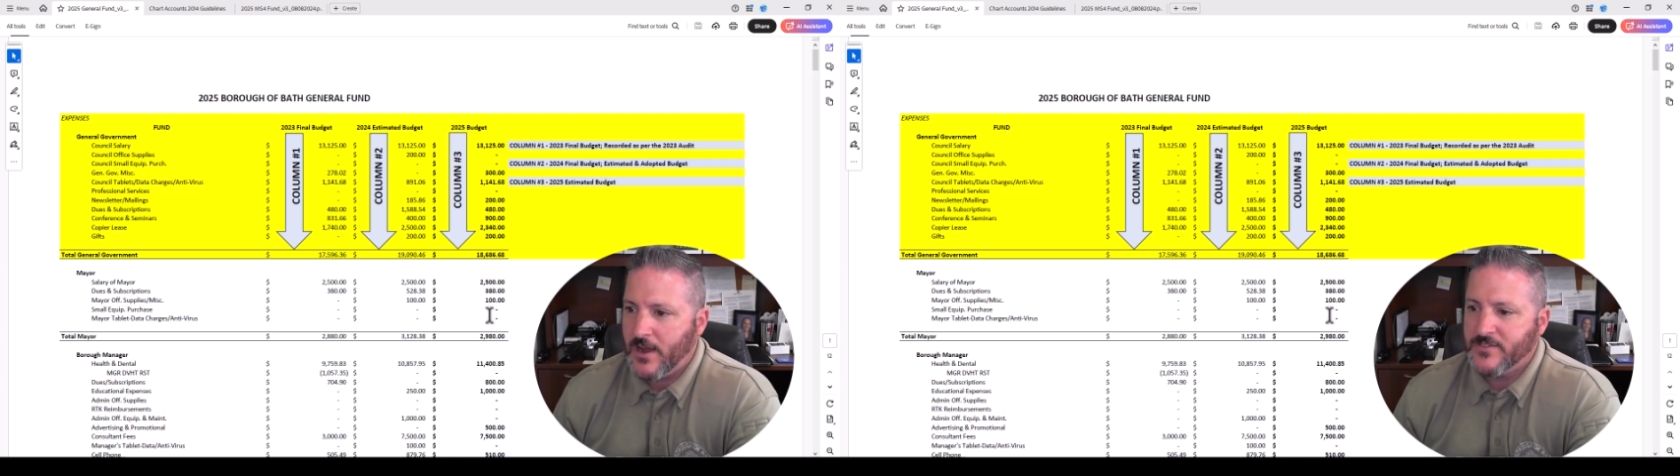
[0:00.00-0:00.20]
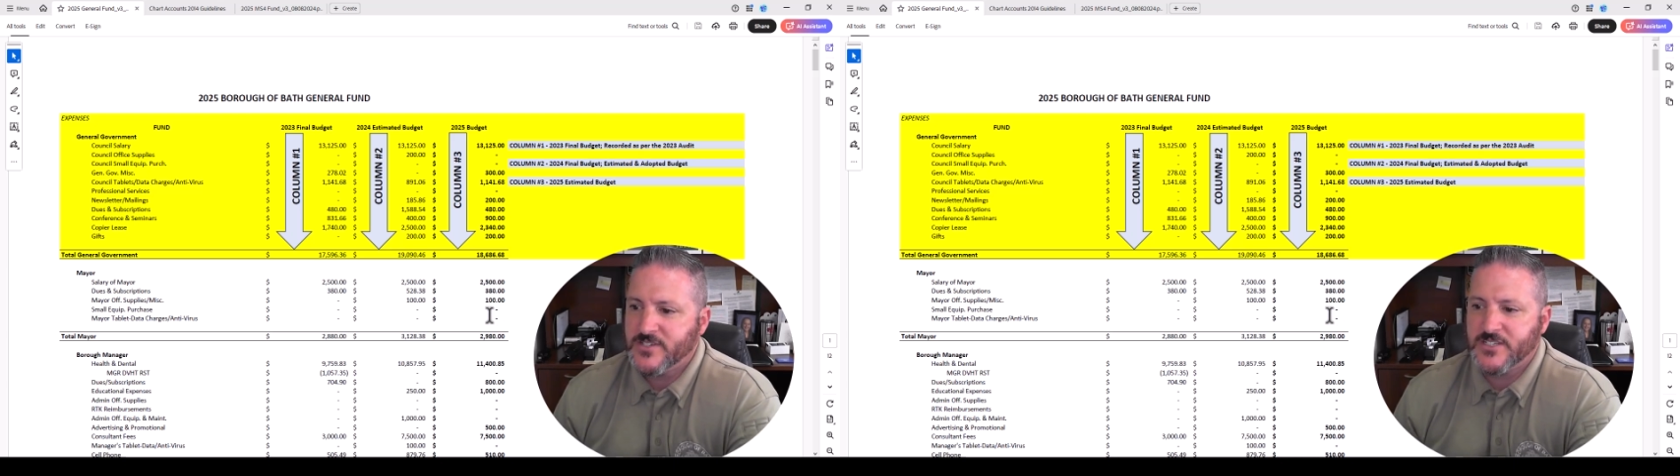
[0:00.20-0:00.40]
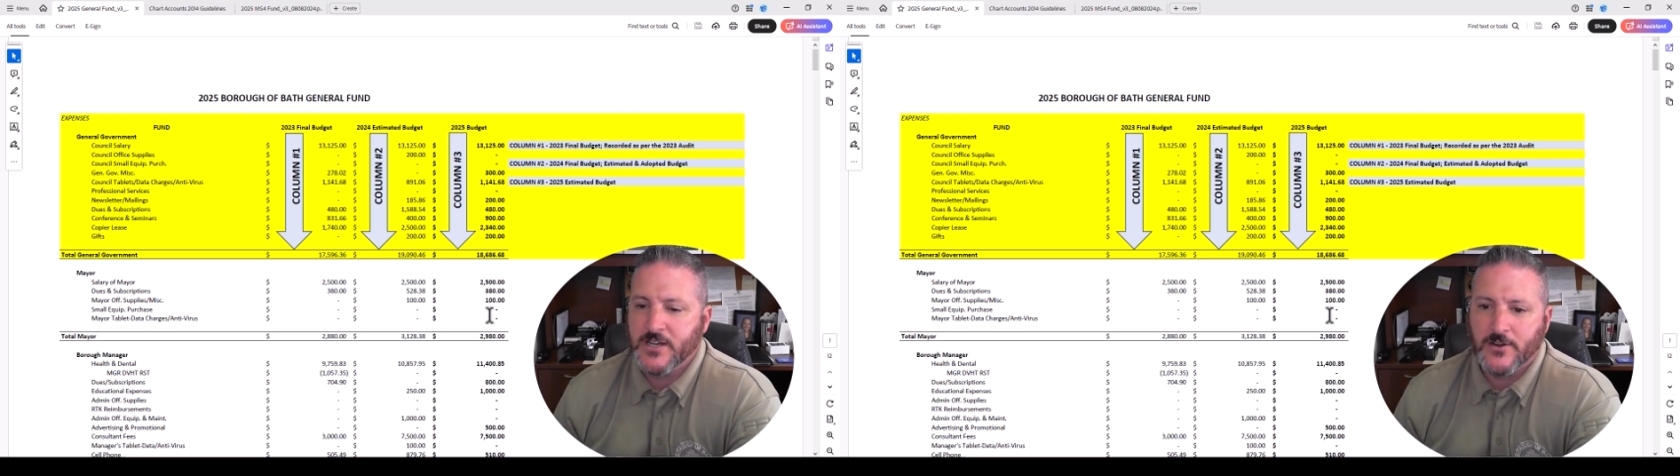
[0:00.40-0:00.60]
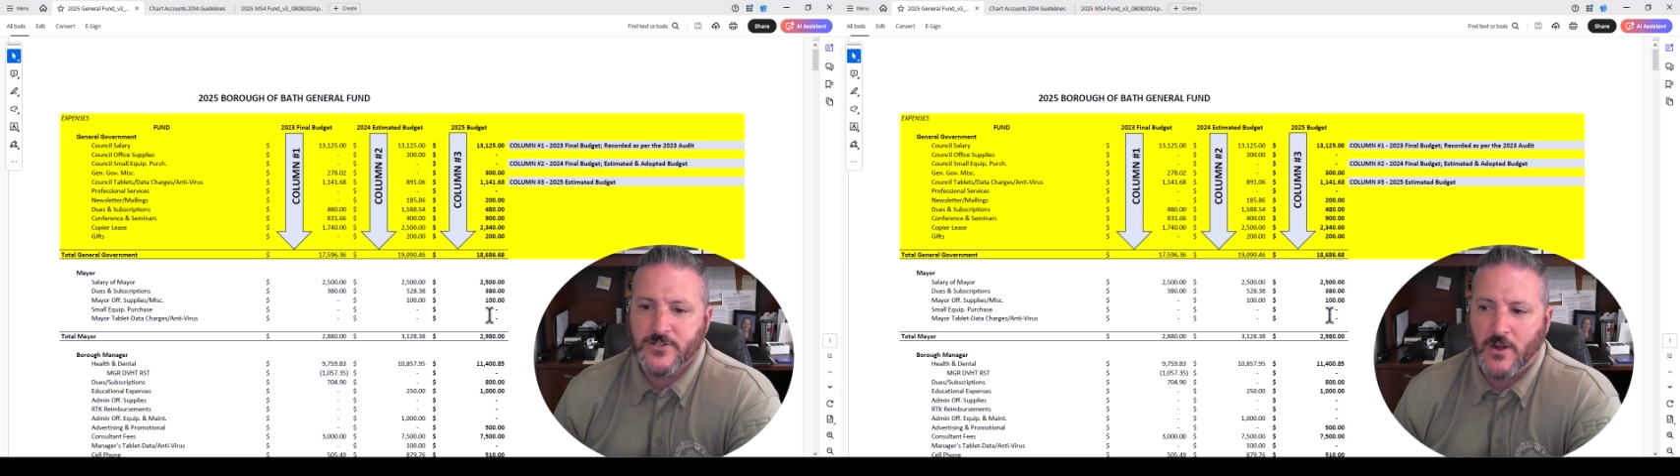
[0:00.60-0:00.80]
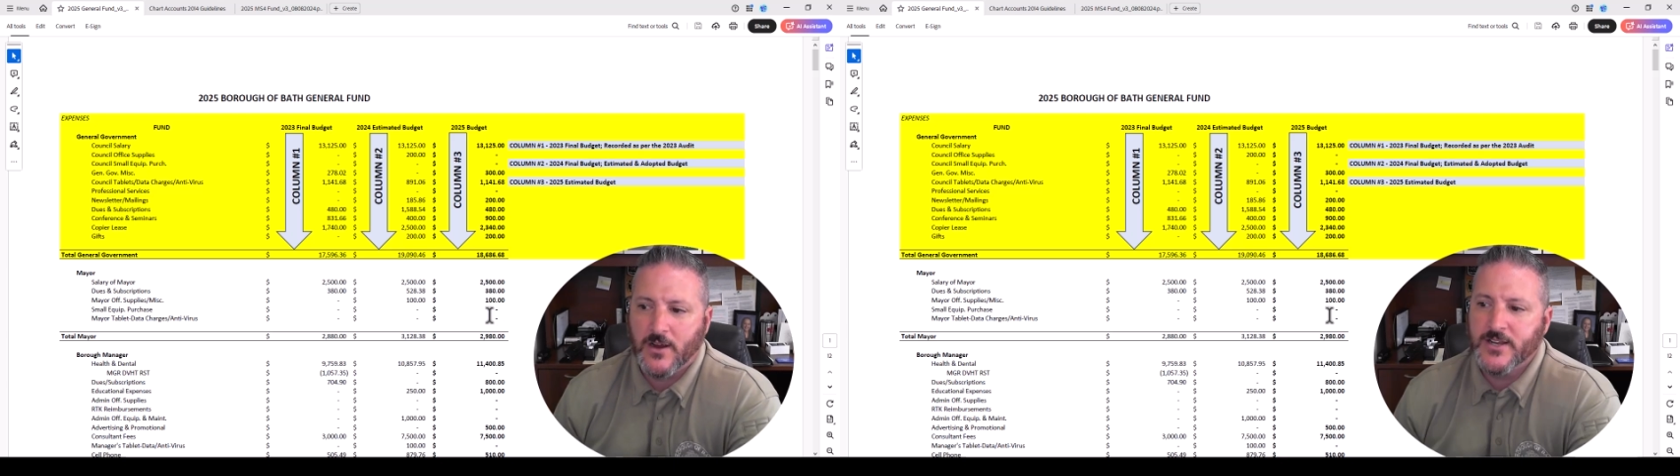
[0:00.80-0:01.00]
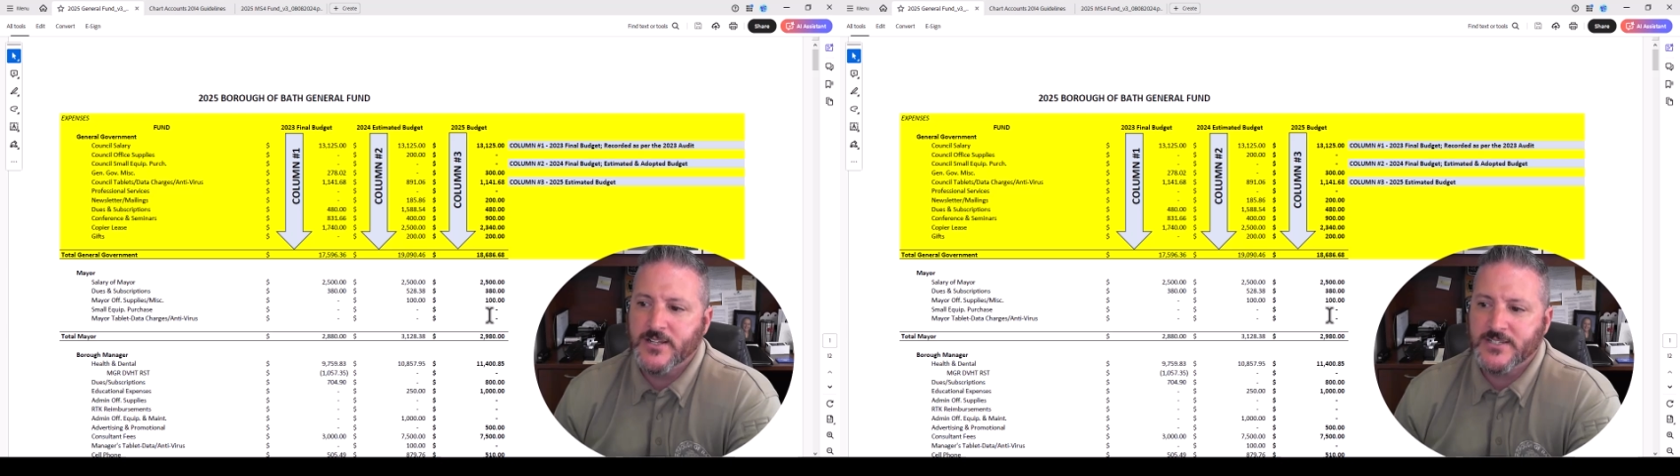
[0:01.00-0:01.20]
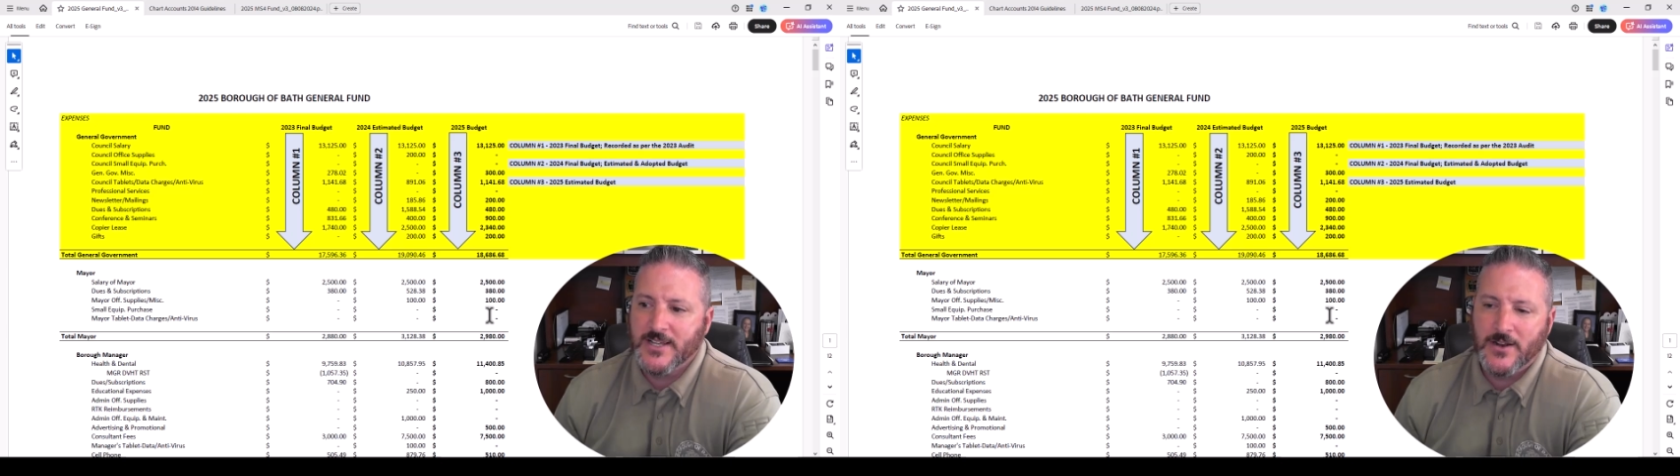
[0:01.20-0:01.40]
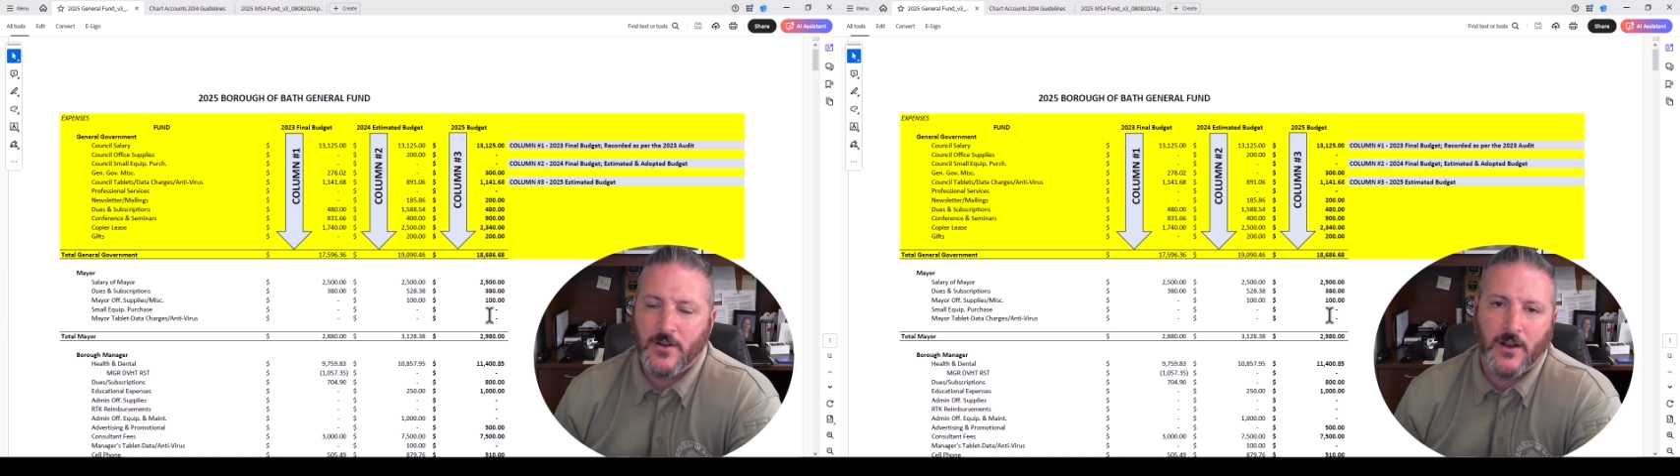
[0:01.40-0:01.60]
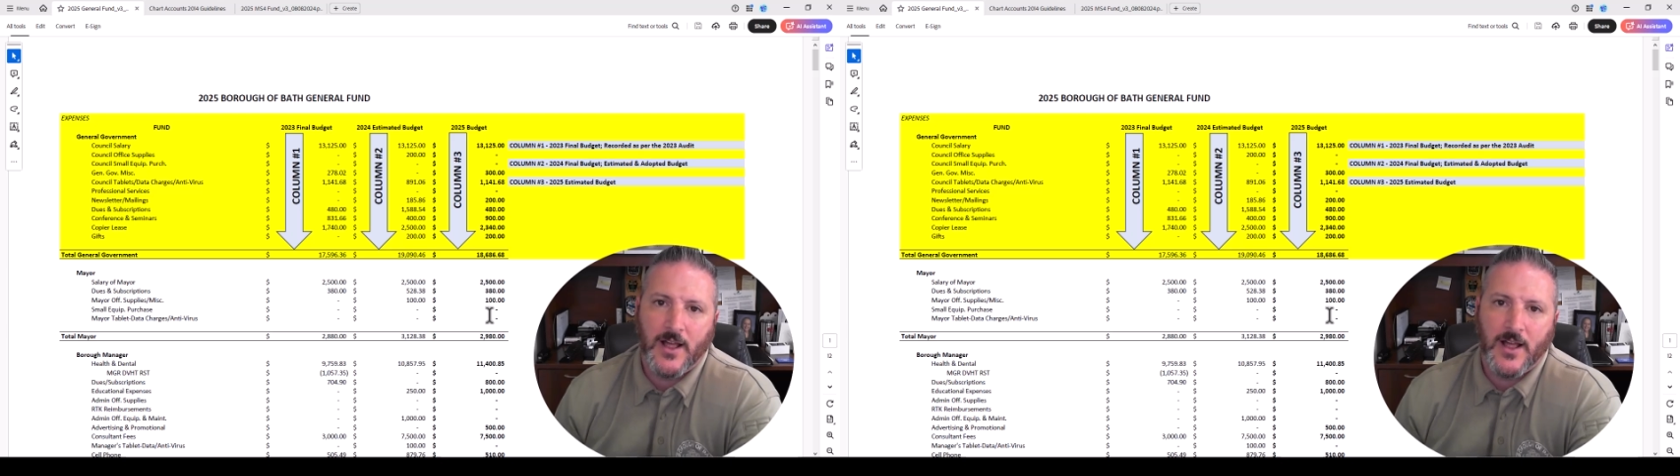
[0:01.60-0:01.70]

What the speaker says: Obviously, our target is to hit our